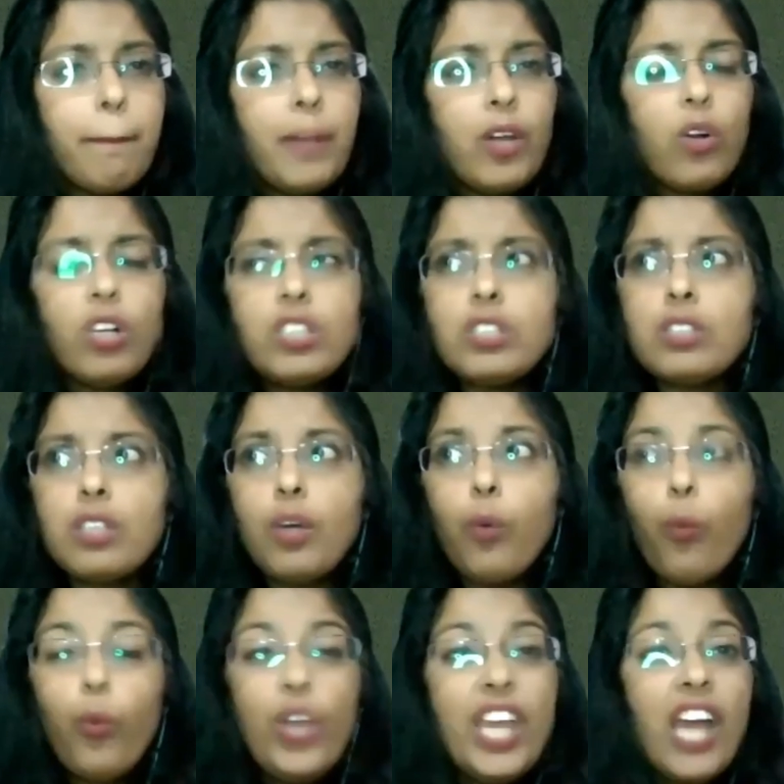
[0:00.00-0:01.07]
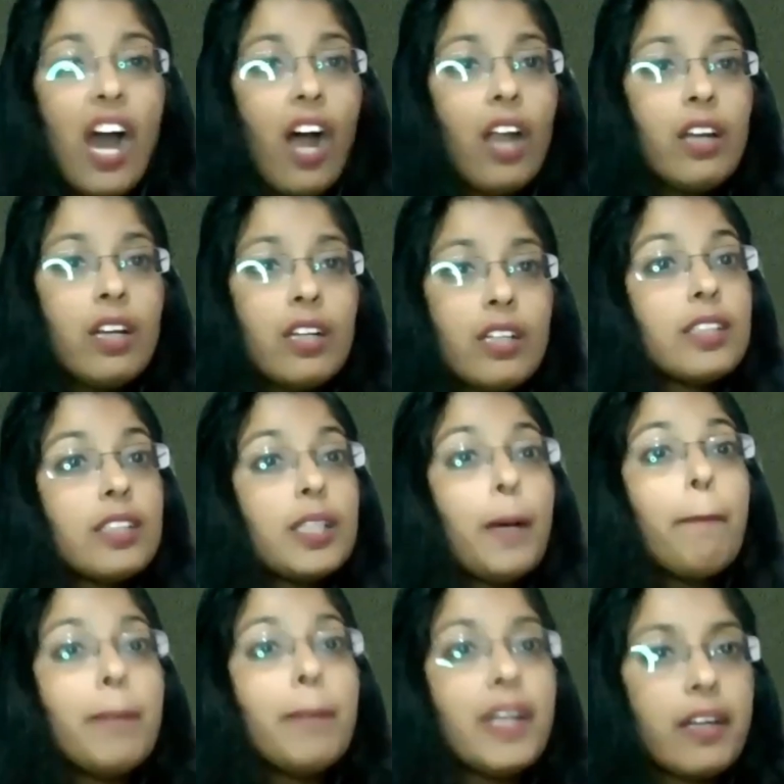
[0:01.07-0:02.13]
because we are the
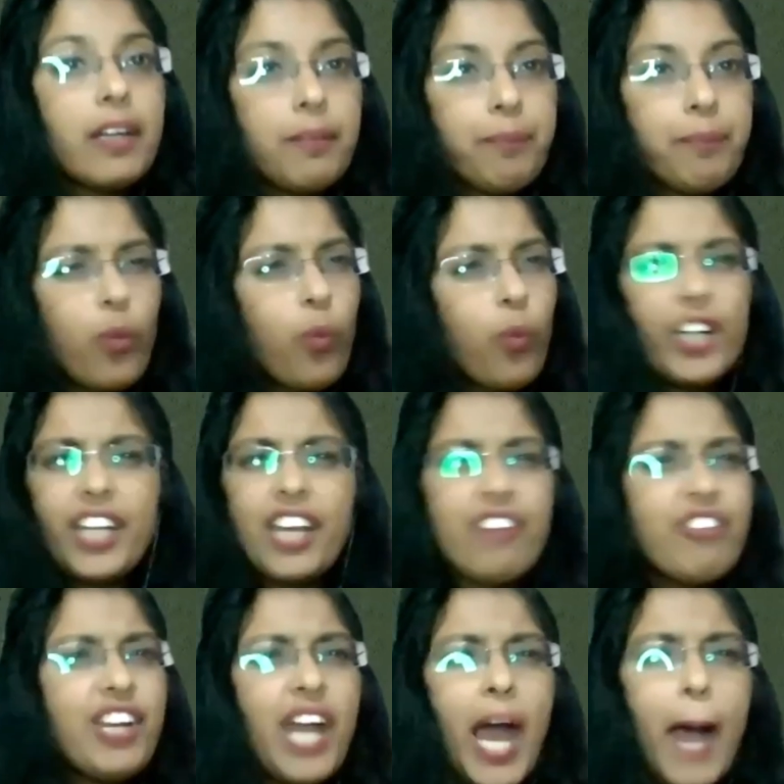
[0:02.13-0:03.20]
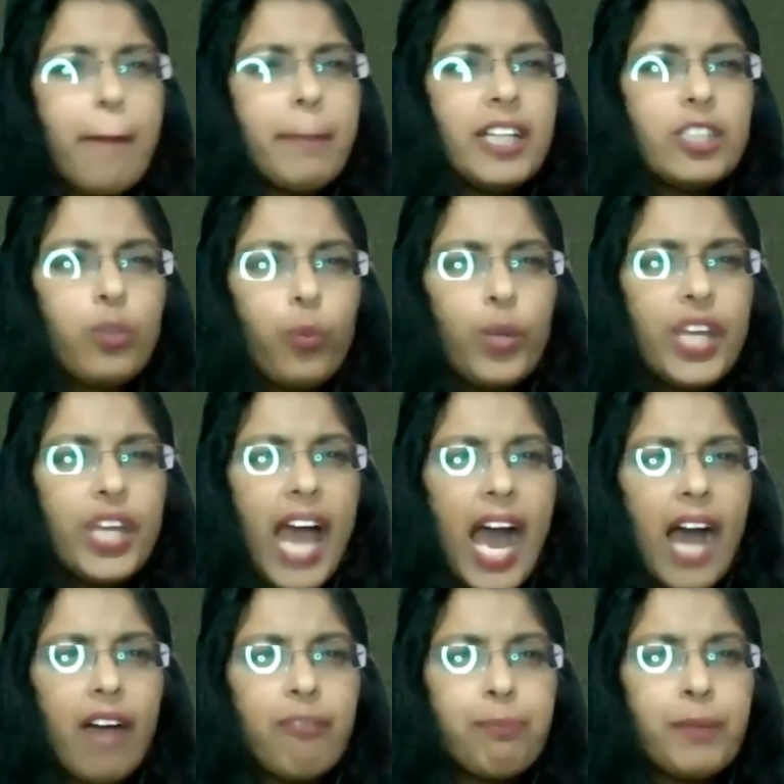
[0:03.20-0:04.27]
mirror. Whatever habit we
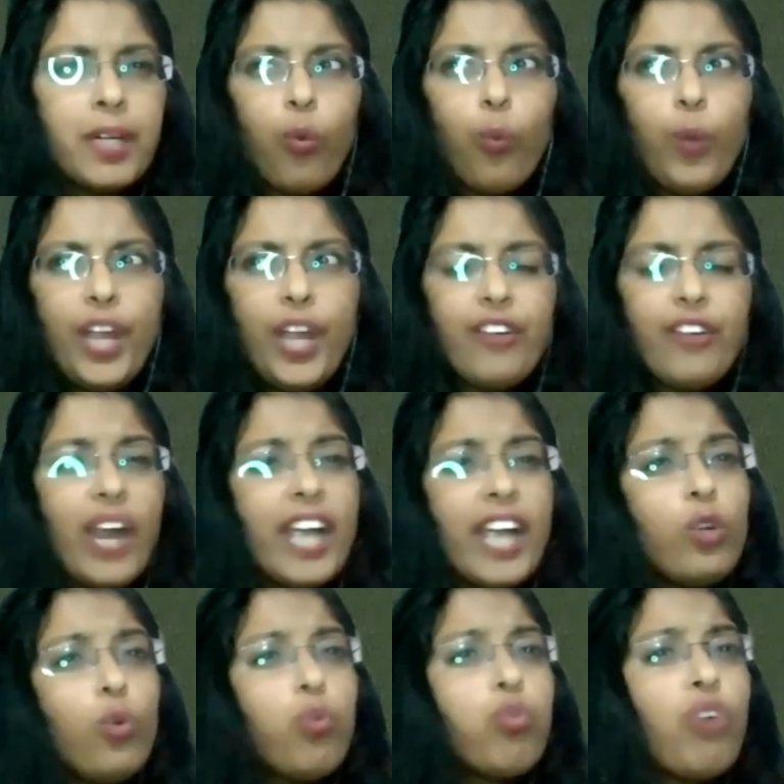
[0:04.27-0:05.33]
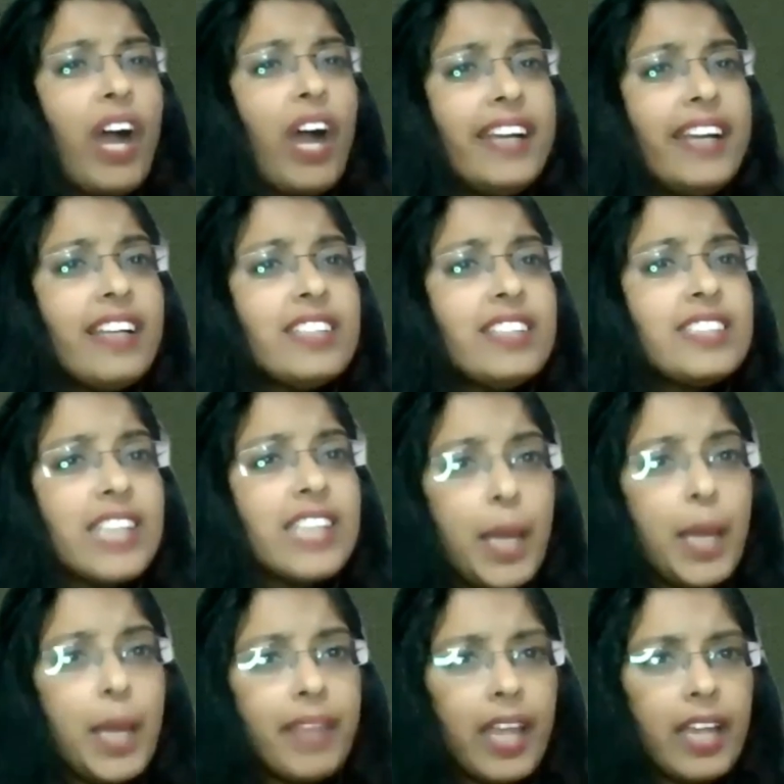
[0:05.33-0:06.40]
have, we trying to find the
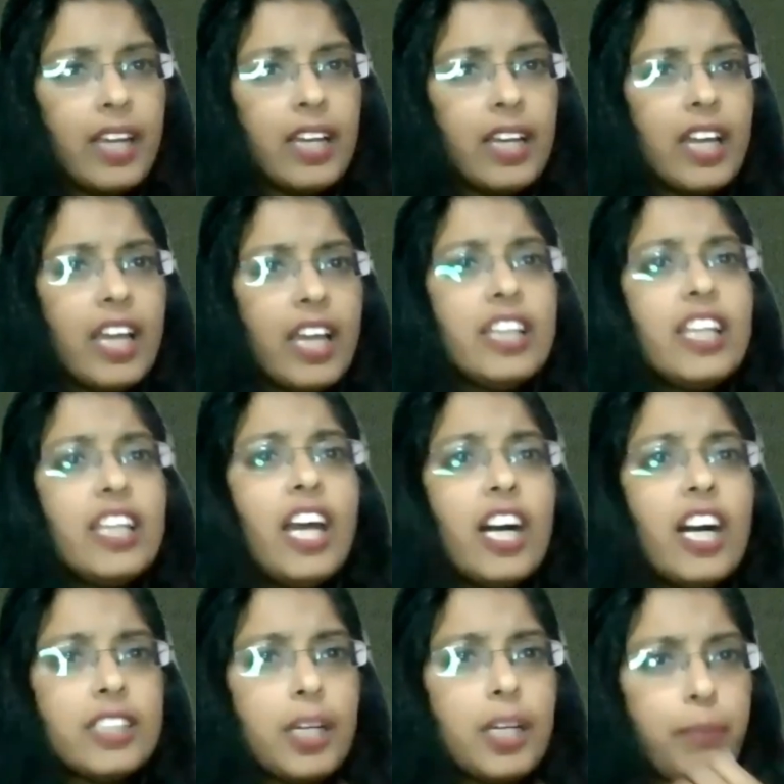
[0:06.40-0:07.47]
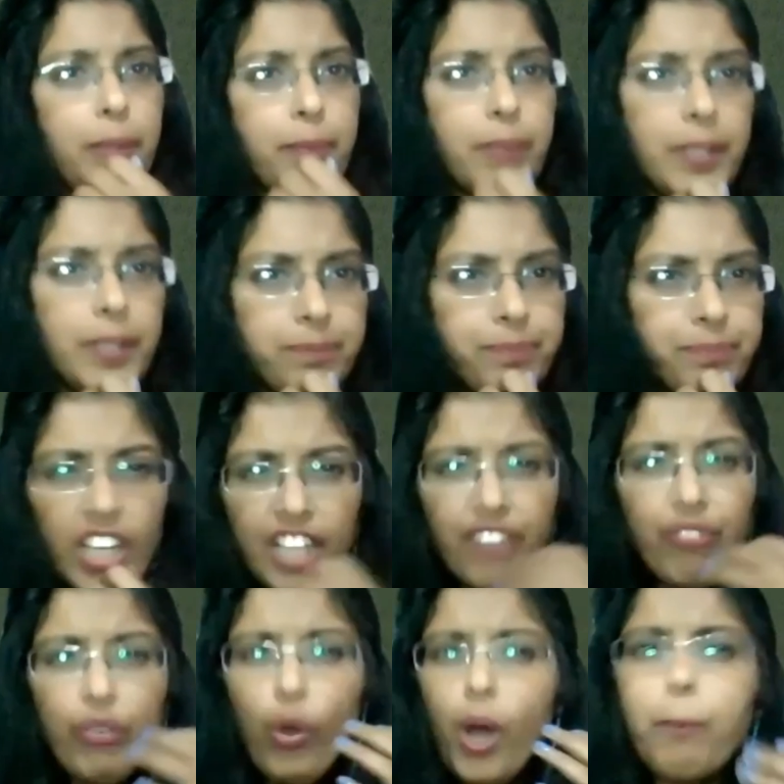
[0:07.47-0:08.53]
same thing in the other people.
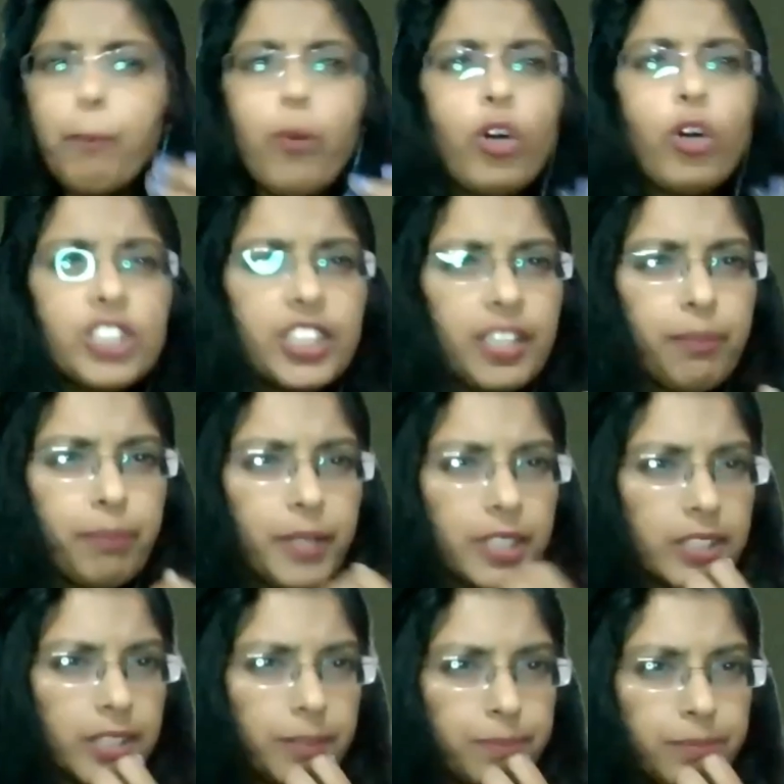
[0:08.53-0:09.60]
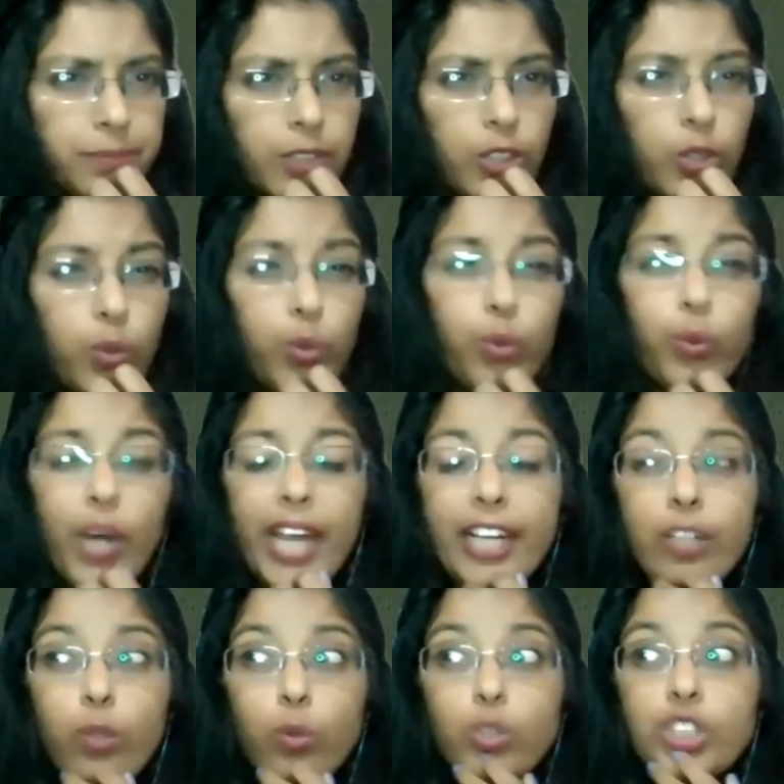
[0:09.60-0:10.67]
If you are positive person, you
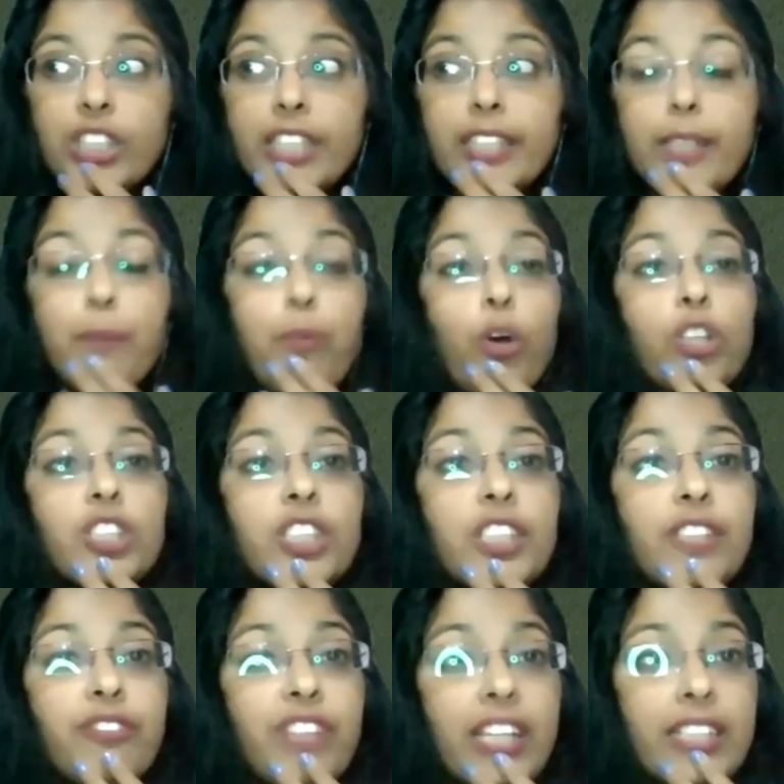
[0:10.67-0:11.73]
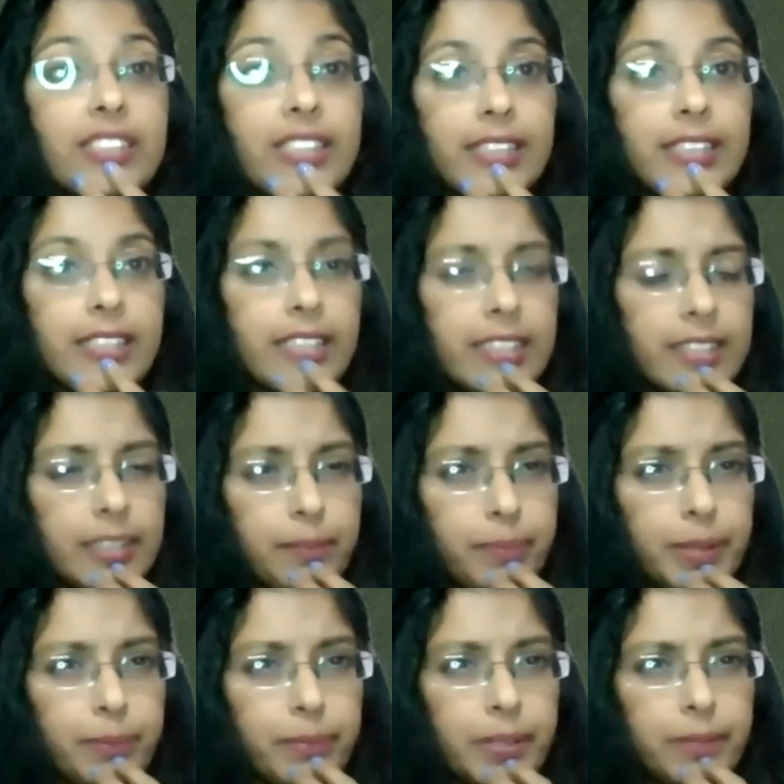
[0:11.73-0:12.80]
trying to see the positive things in the other
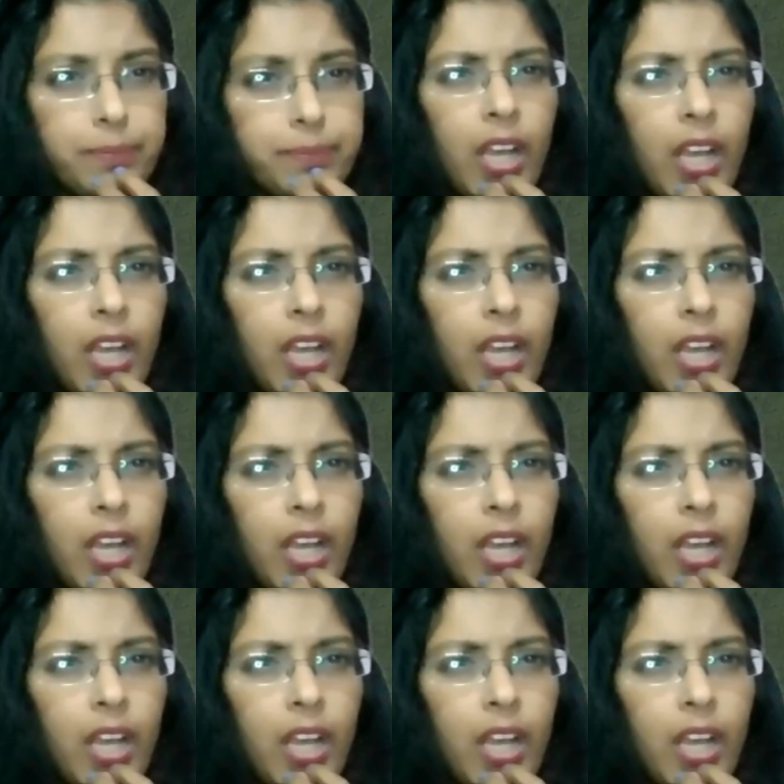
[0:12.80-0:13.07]
people.